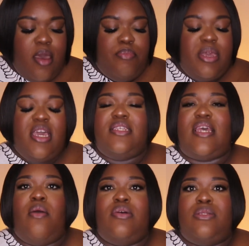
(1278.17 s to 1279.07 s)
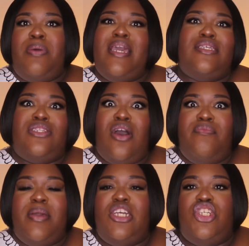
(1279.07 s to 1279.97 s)
because I was pissed off
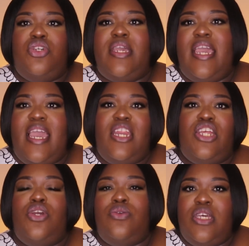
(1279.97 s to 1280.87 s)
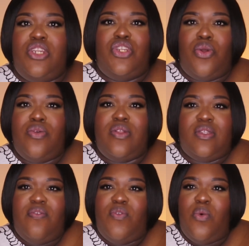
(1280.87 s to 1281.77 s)
because you can't use it during the
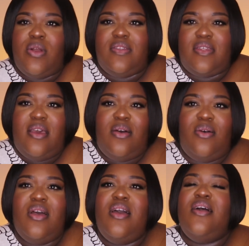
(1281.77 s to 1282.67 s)
Sephora sale.